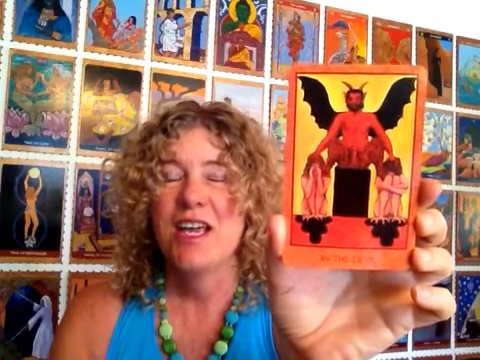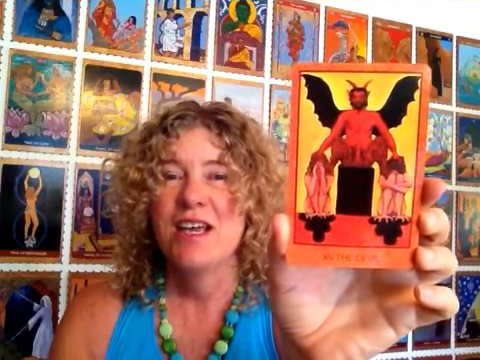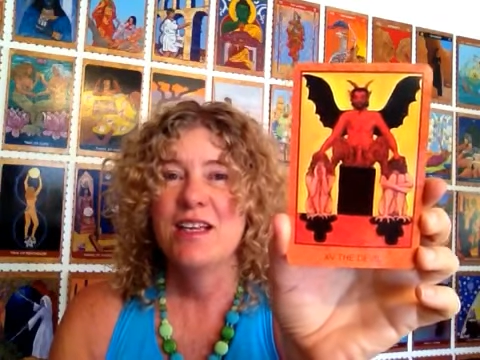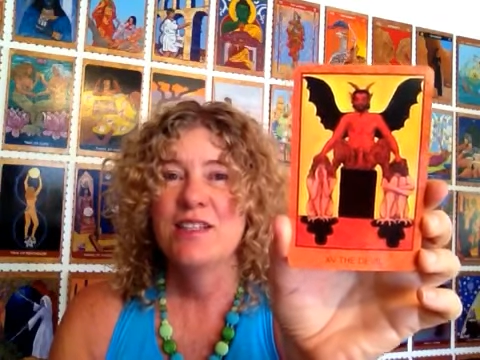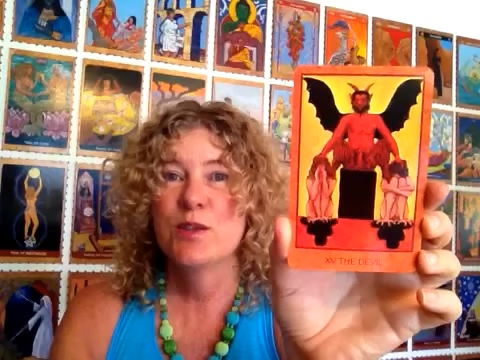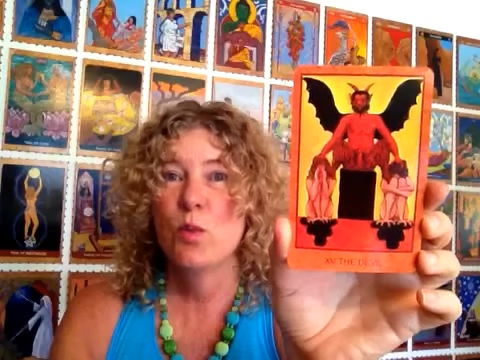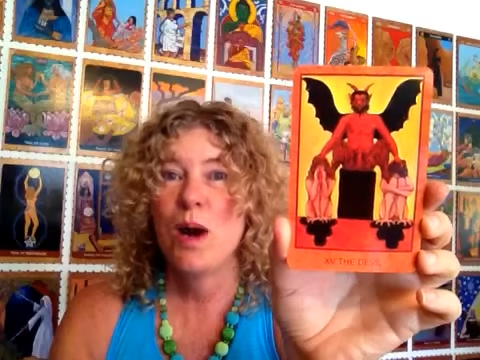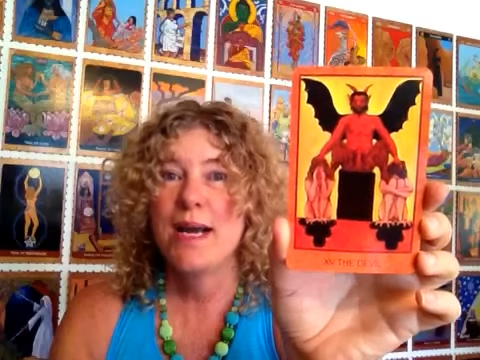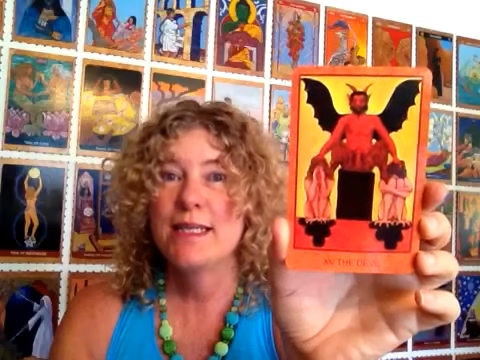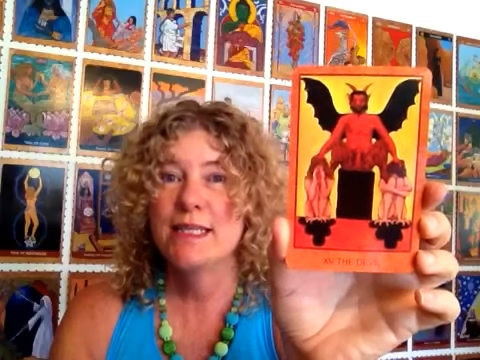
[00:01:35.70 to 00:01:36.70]
is a
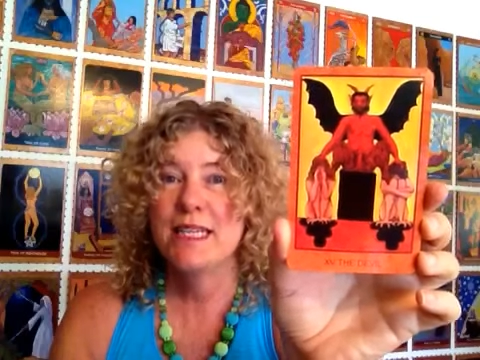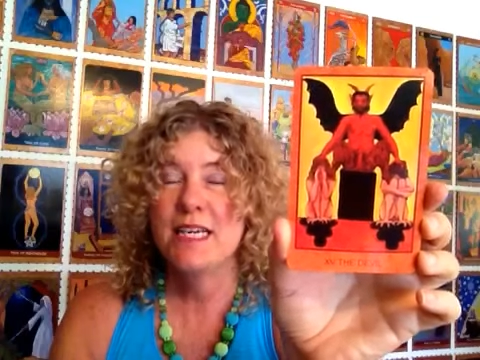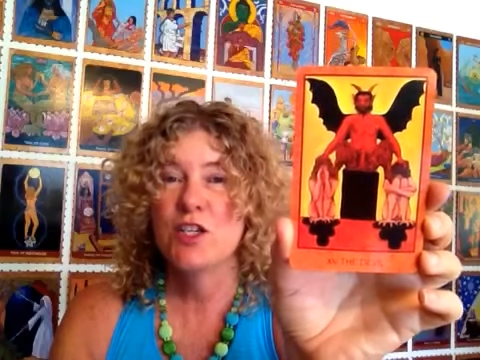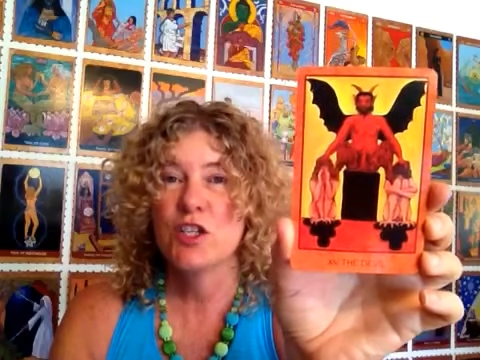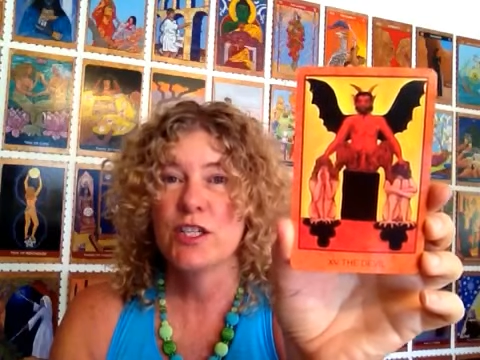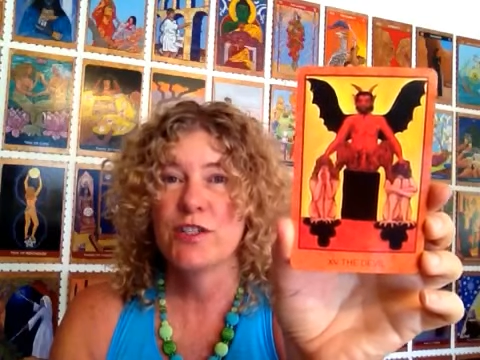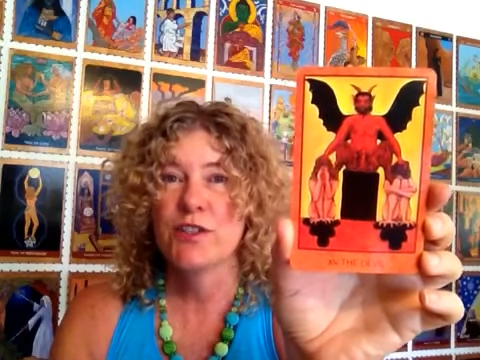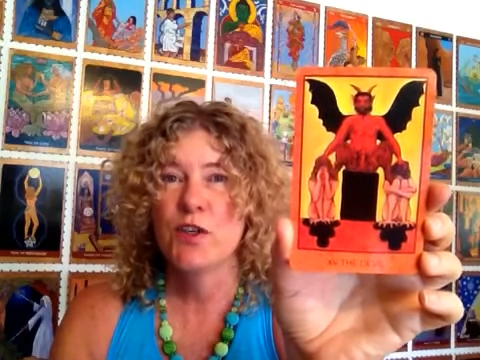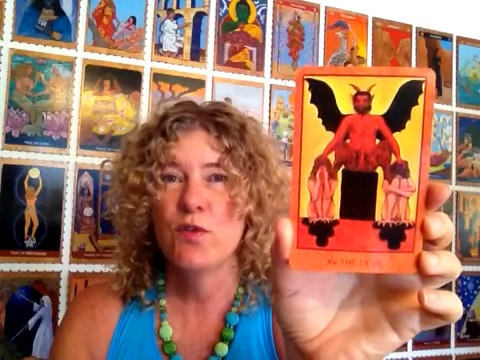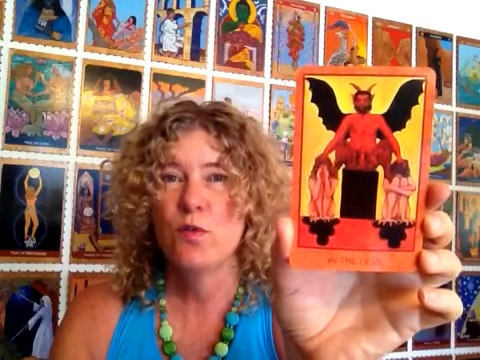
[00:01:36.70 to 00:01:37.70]
wise teacher.
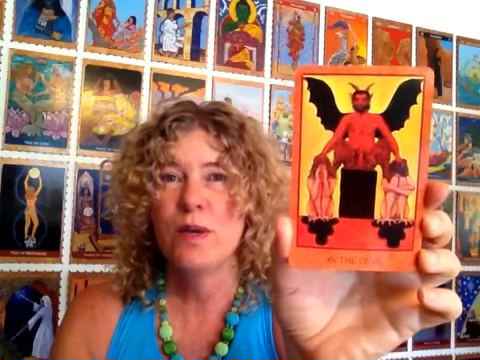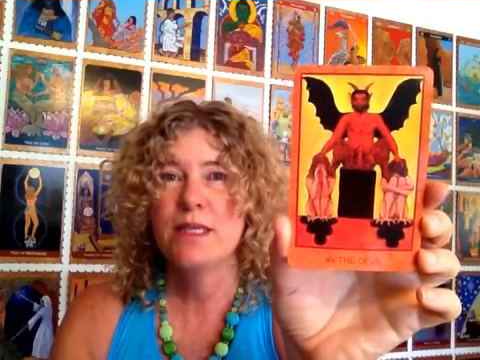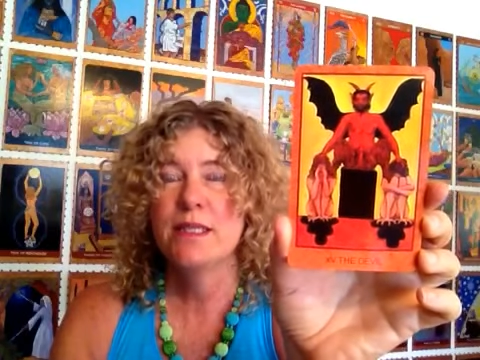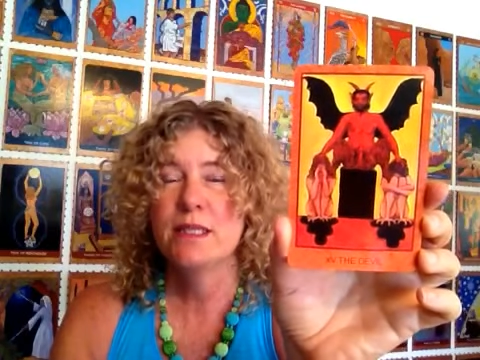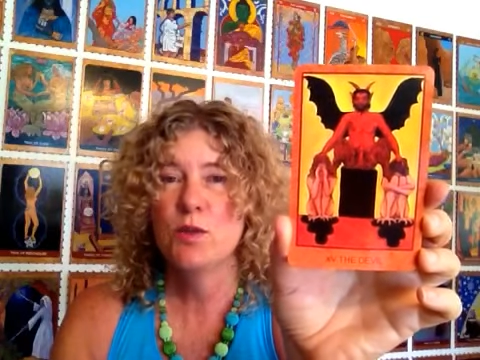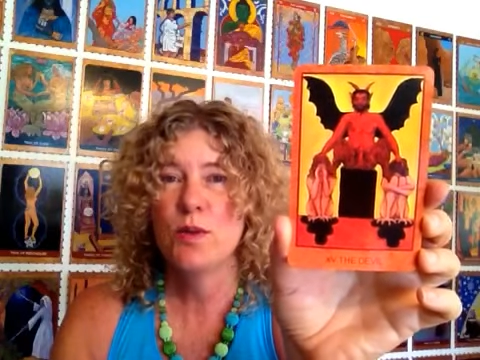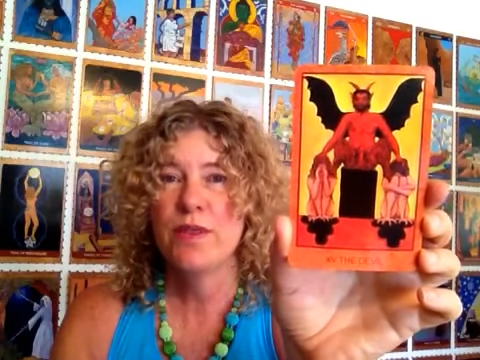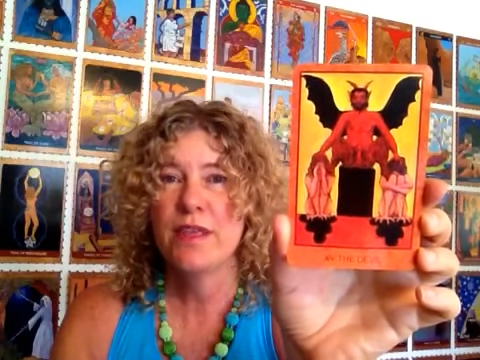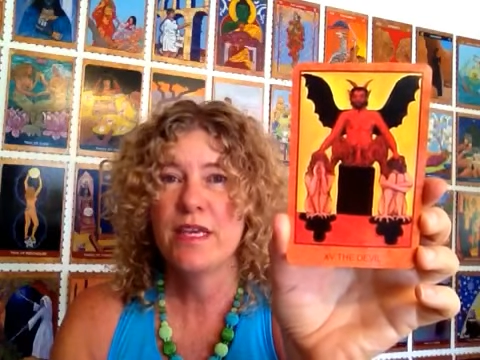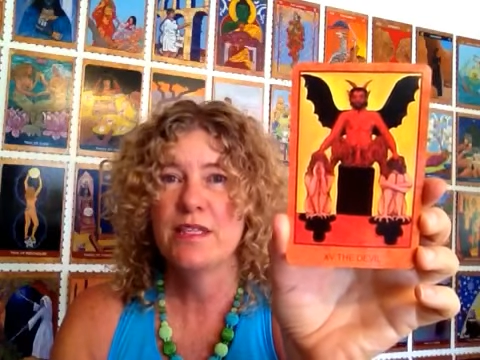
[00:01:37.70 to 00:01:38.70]
So if we sit
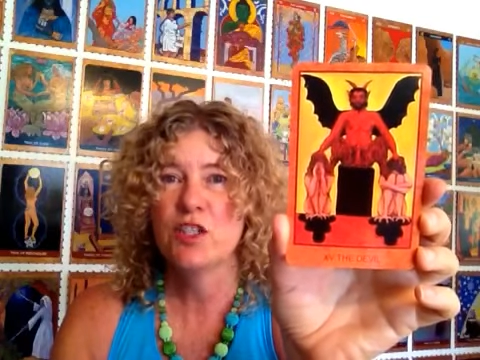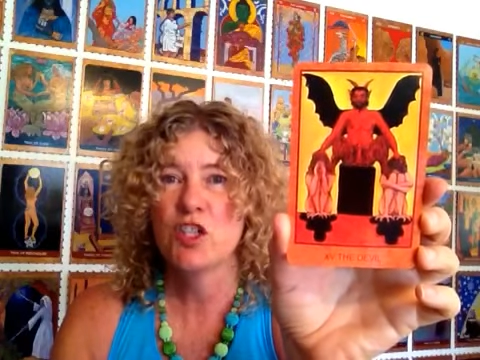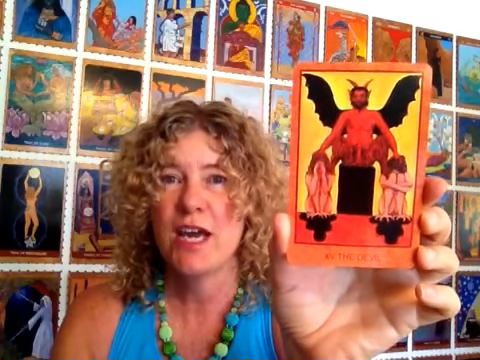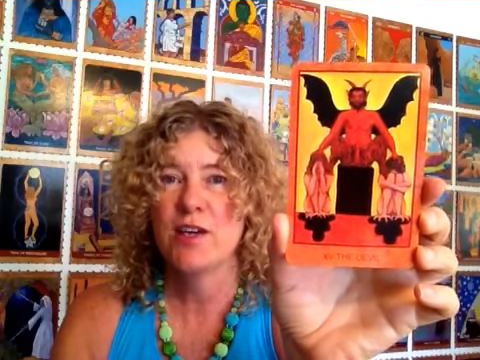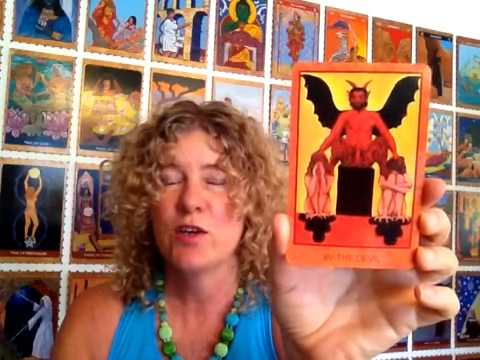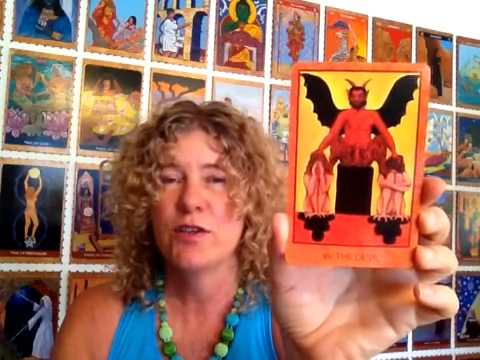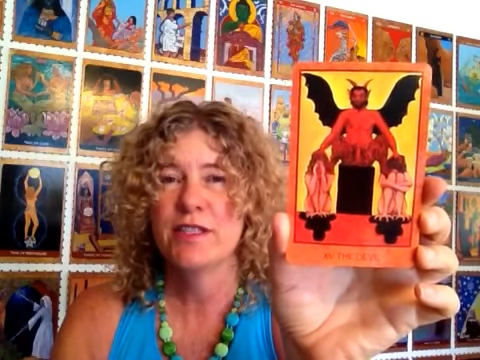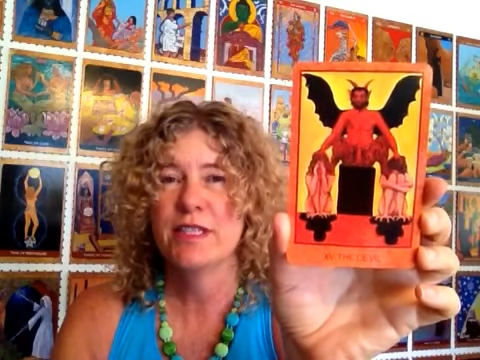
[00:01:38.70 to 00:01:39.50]
with these shadows,